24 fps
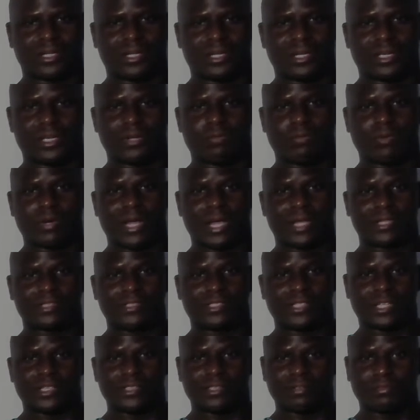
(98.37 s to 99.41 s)
And when I
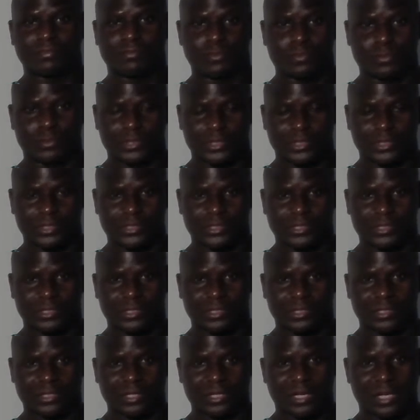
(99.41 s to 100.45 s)
checked the footage,
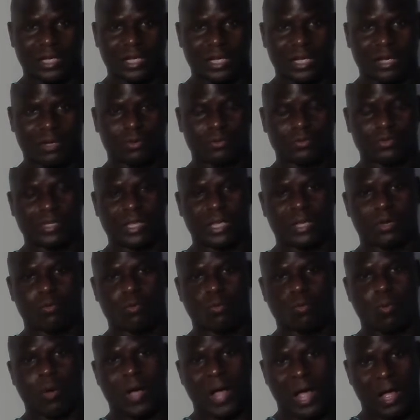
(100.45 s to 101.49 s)
I was like,
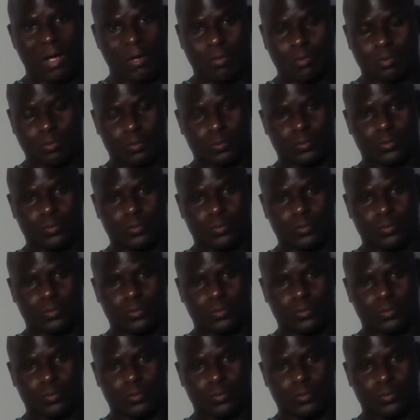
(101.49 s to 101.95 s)
wow.